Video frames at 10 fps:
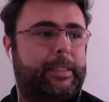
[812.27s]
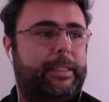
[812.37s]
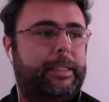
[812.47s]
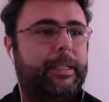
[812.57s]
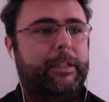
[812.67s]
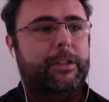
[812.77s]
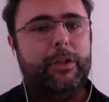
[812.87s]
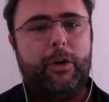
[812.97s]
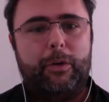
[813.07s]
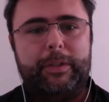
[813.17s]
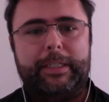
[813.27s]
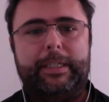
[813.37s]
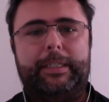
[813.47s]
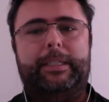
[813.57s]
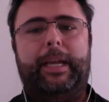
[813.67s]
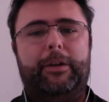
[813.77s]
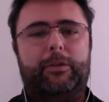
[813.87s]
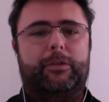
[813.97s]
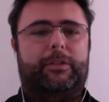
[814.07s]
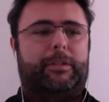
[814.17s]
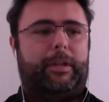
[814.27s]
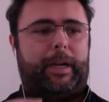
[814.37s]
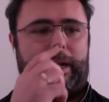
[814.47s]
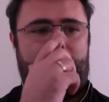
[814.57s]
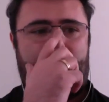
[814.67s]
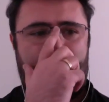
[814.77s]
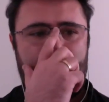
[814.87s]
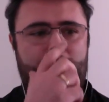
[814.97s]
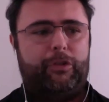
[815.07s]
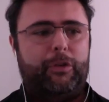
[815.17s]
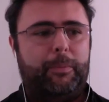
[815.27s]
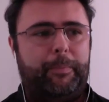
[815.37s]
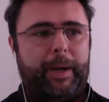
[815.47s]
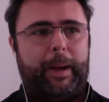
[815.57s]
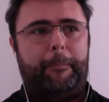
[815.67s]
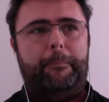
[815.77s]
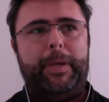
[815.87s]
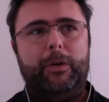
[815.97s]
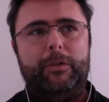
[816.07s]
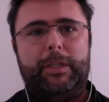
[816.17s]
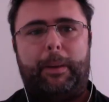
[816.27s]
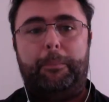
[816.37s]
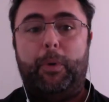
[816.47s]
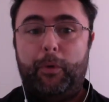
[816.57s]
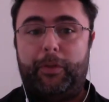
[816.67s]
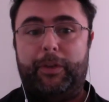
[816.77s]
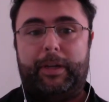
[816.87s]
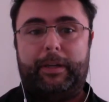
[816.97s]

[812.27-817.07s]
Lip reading: Didn't know the details how to build a booth